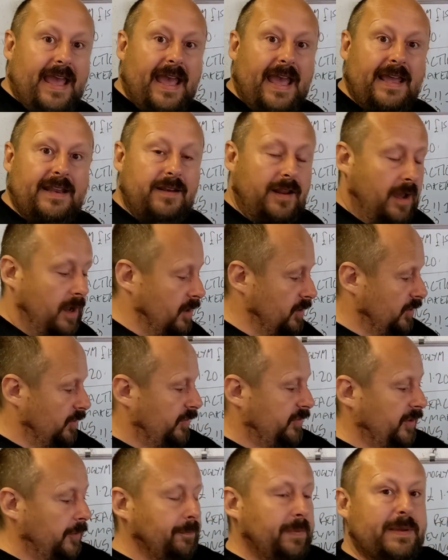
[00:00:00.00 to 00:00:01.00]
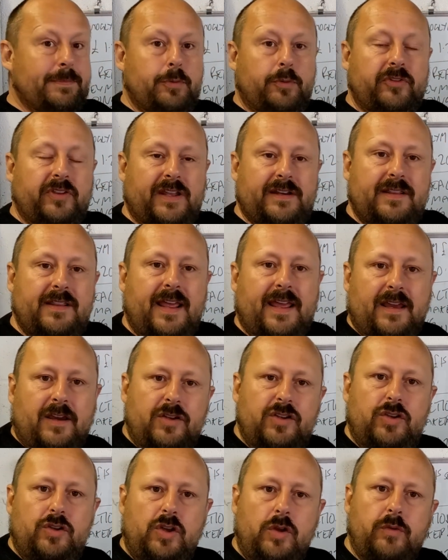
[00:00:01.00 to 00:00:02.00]
and so people said in there, can
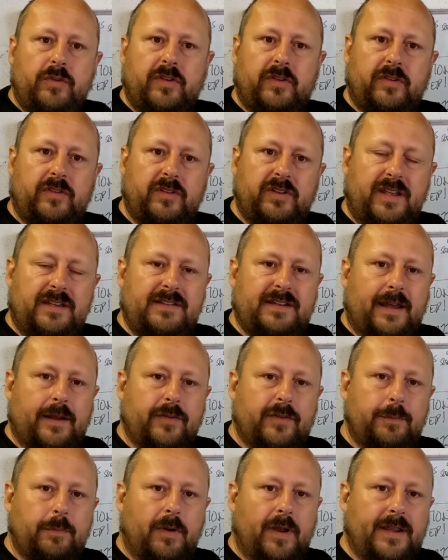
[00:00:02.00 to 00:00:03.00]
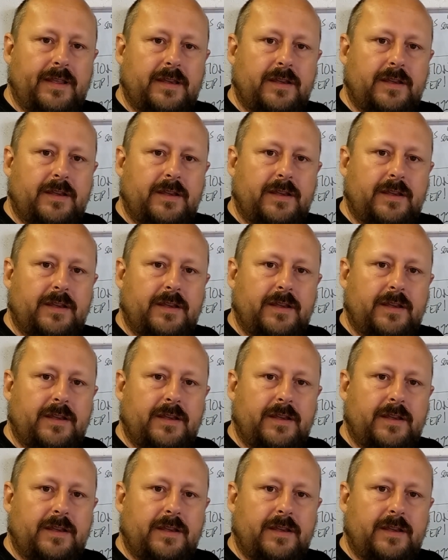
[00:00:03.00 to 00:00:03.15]
you use this as a detail spray?